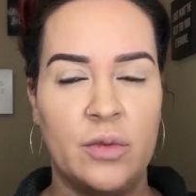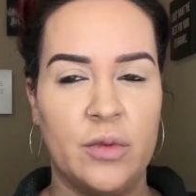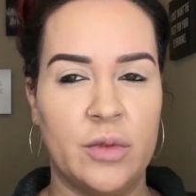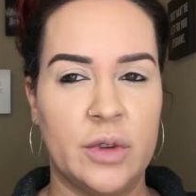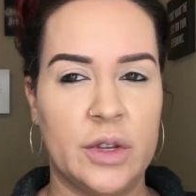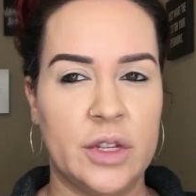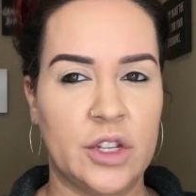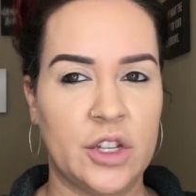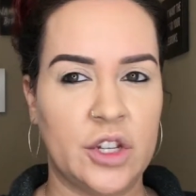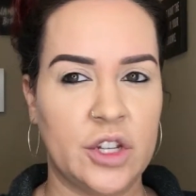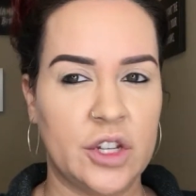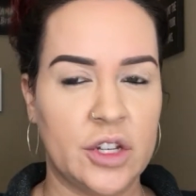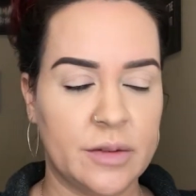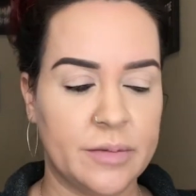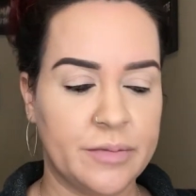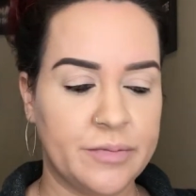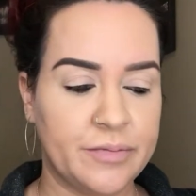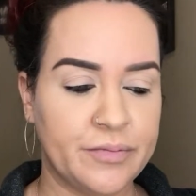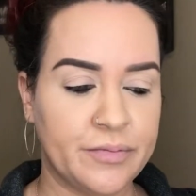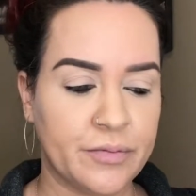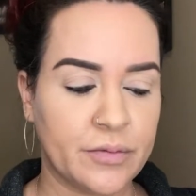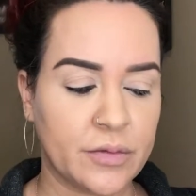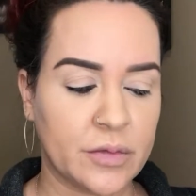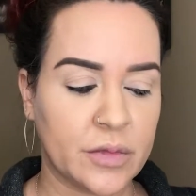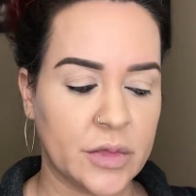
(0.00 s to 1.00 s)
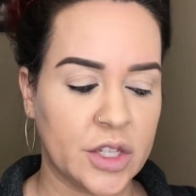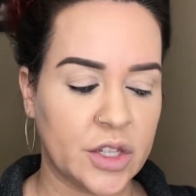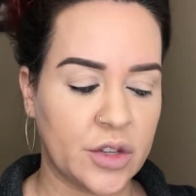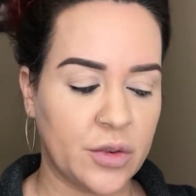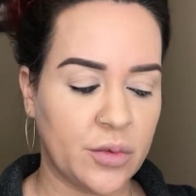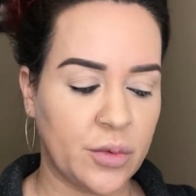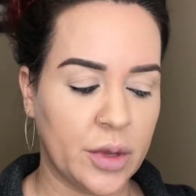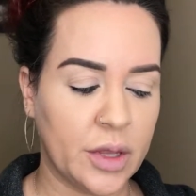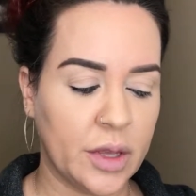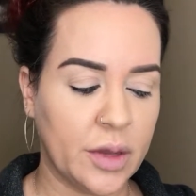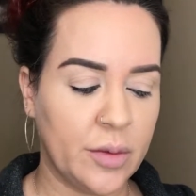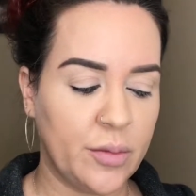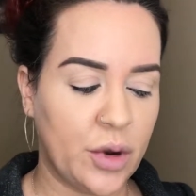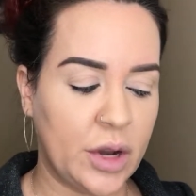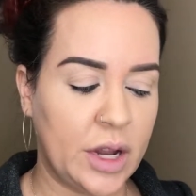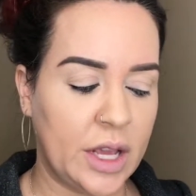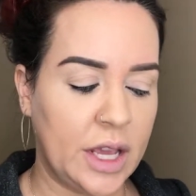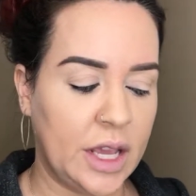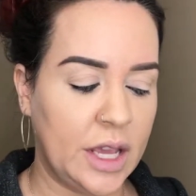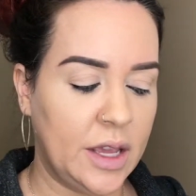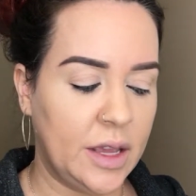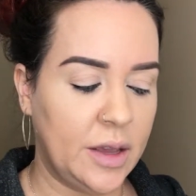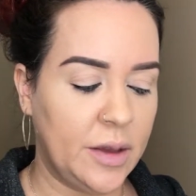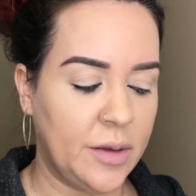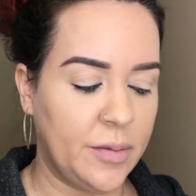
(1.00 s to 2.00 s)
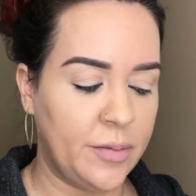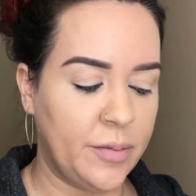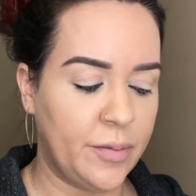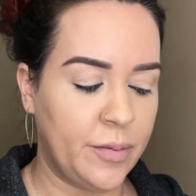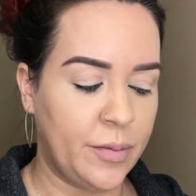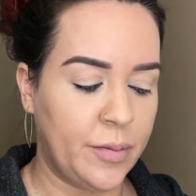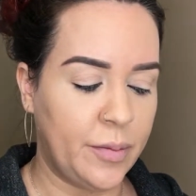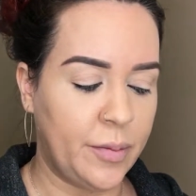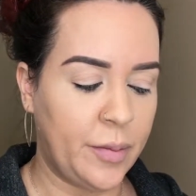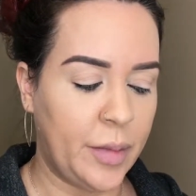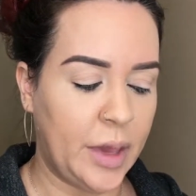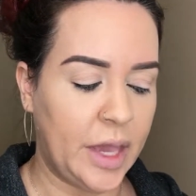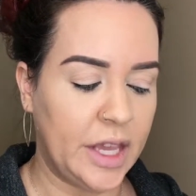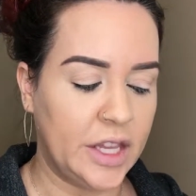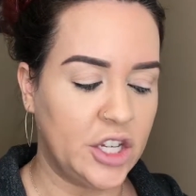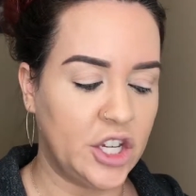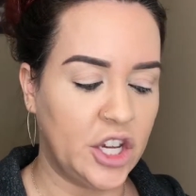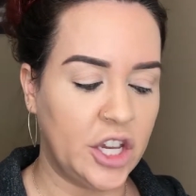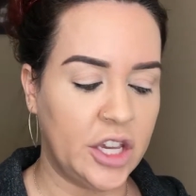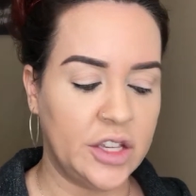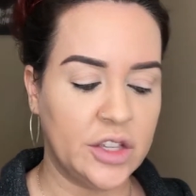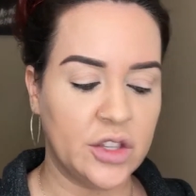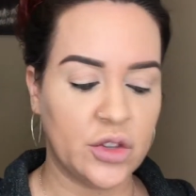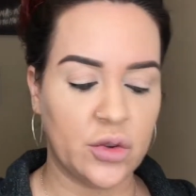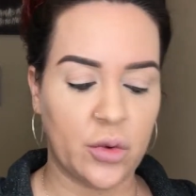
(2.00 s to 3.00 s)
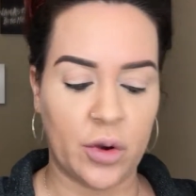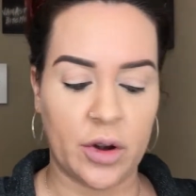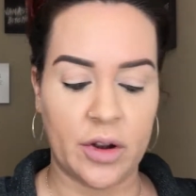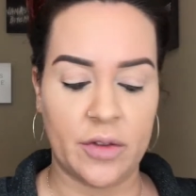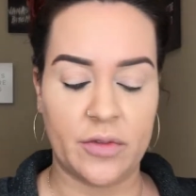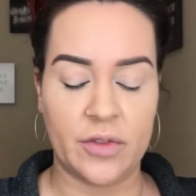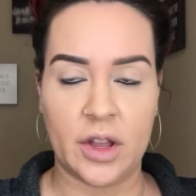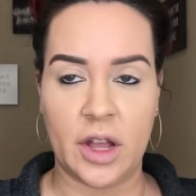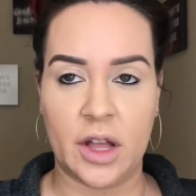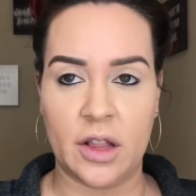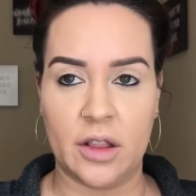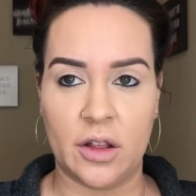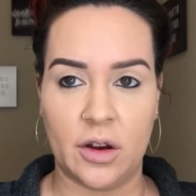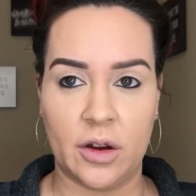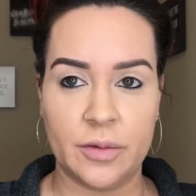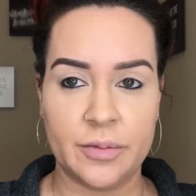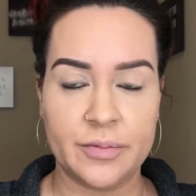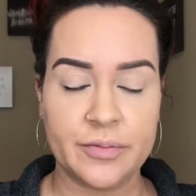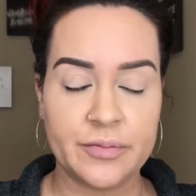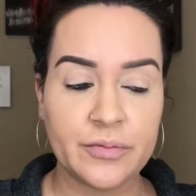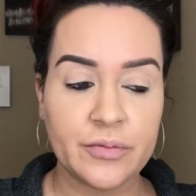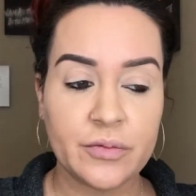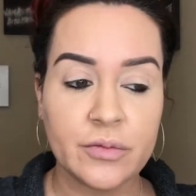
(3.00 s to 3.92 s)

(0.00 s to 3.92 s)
which is a really pretty peachy sort of color.